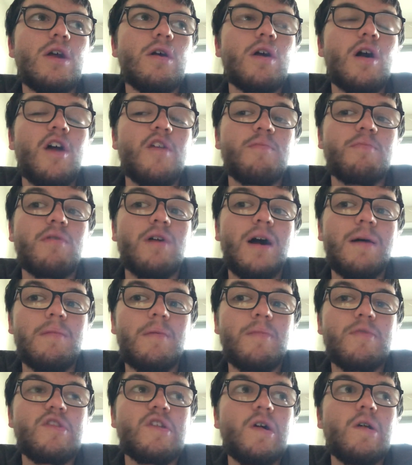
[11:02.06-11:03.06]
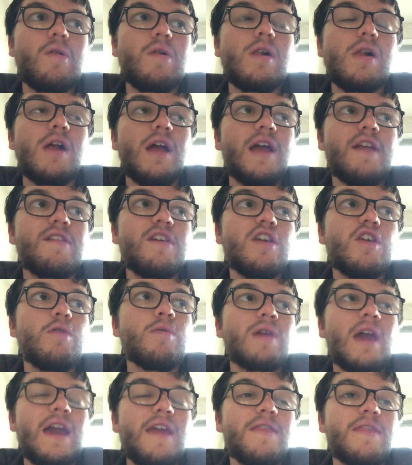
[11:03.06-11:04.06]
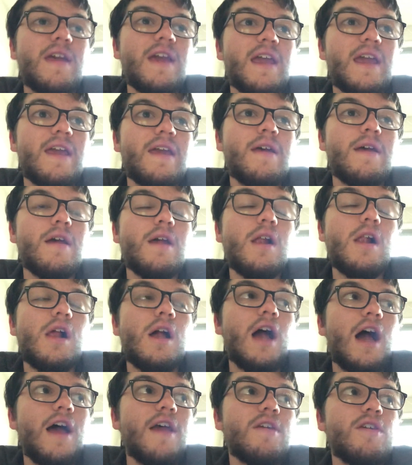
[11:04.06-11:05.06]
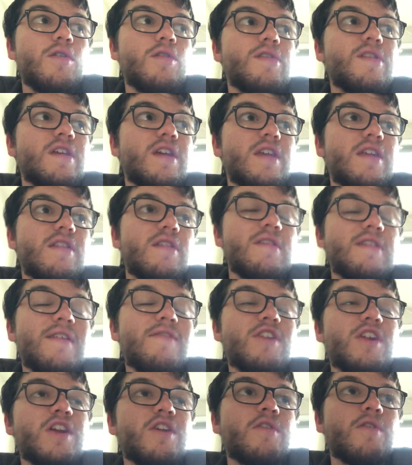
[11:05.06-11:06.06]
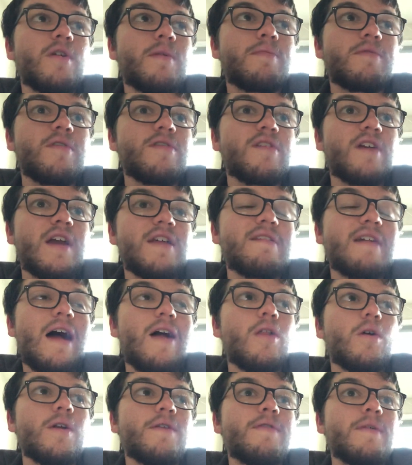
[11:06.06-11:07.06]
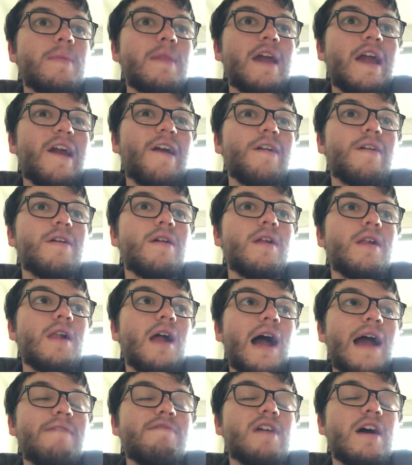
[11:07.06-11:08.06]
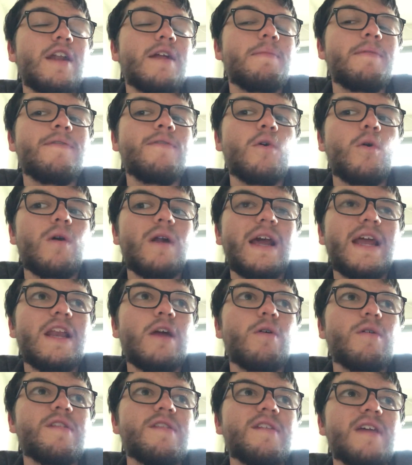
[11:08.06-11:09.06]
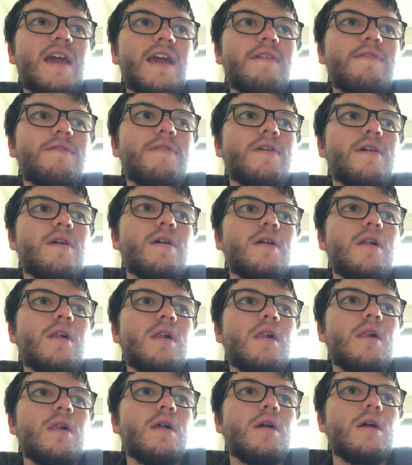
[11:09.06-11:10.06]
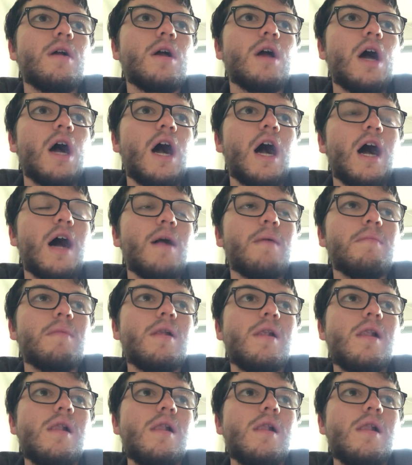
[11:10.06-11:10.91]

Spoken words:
cause problems. So it's a UK thing. Use the DVD decryptor site. Download it from there. I've done it before and I know it's safe. Your